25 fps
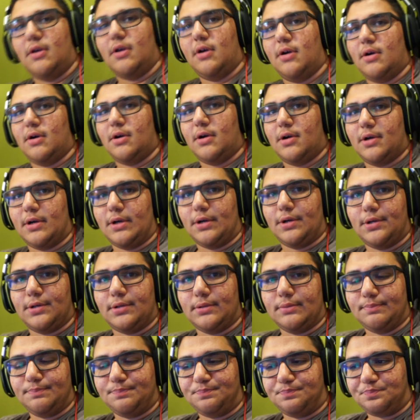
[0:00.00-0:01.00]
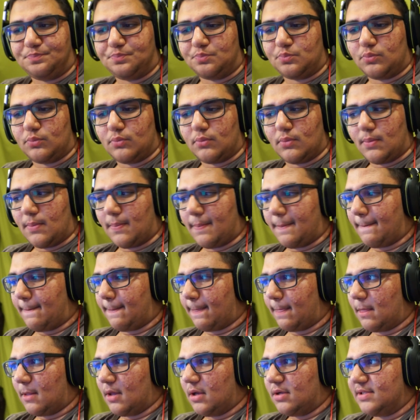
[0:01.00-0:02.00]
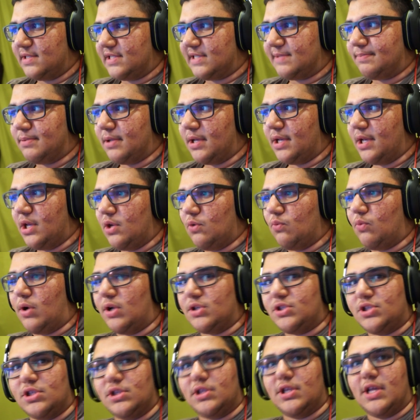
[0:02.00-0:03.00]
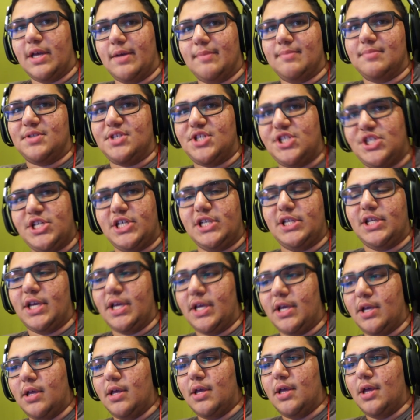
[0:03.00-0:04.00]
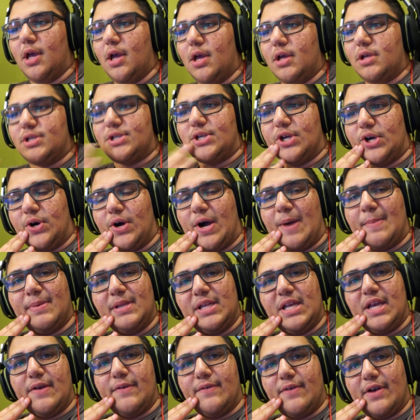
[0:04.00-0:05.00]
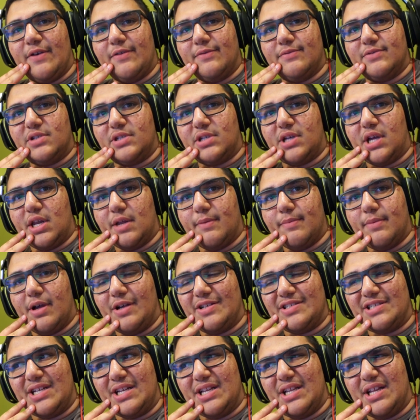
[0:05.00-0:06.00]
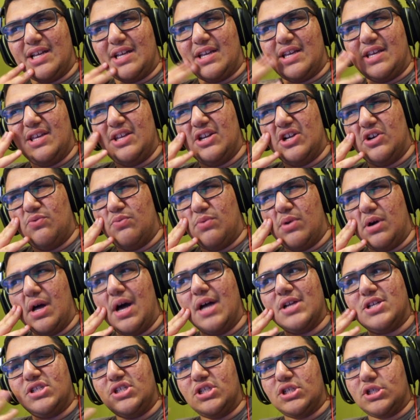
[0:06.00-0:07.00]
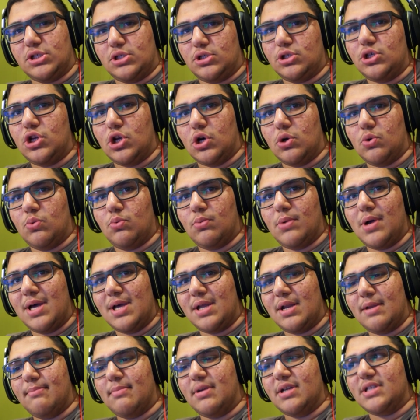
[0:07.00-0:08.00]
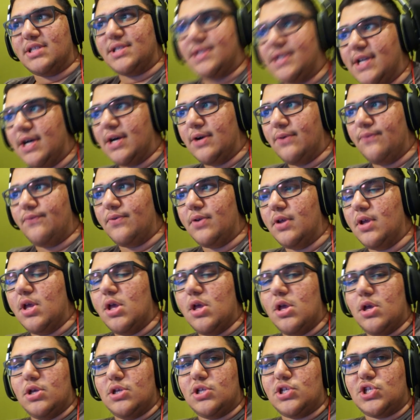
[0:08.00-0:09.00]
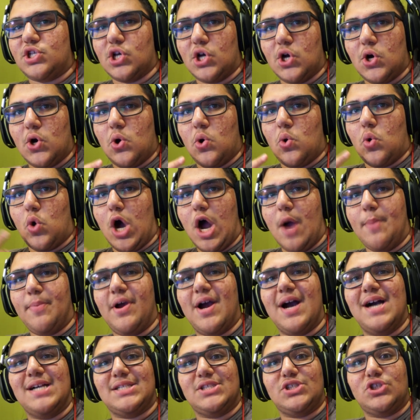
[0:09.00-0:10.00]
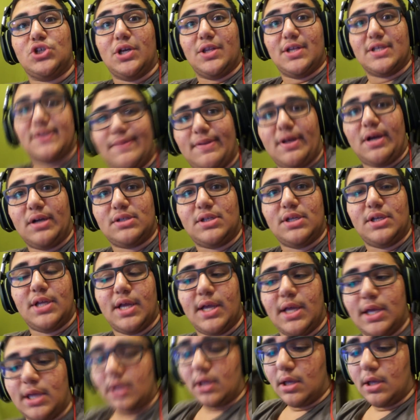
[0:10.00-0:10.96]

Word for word: Um, just playing, watching them, chilling. So I believe I was gonna, I was gonna like, you know what? I should just, you know, edit my stuff. So I hope you guys enjoyed this vlog today.